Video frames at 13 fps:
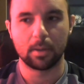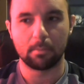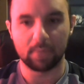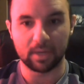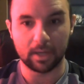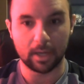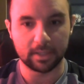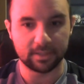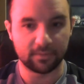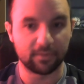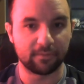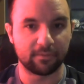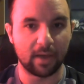because of
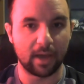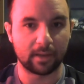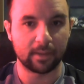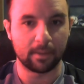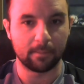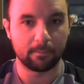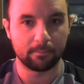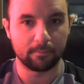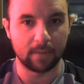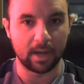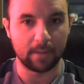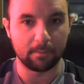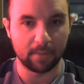the fact that my